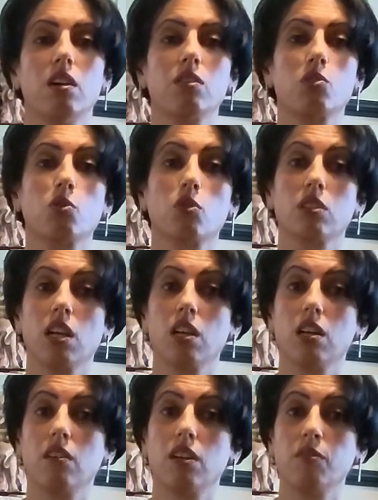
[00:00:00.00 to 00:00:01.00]
So
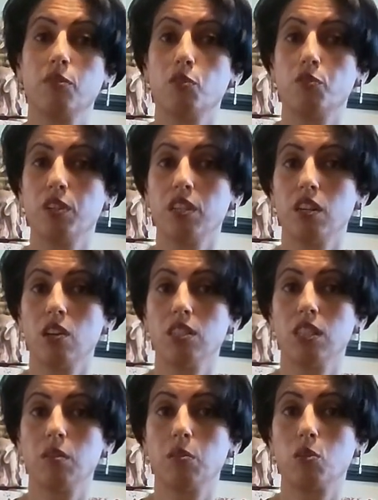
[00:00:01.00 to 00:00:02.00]
if you figure out
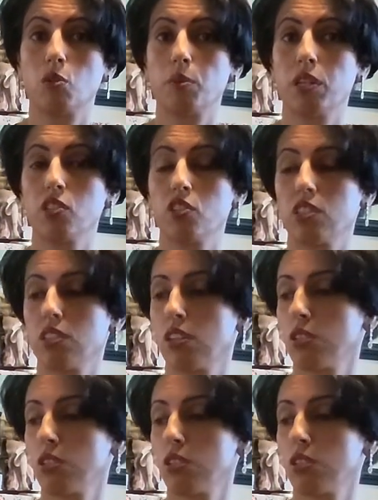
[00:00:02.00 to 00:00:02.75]
that your patient,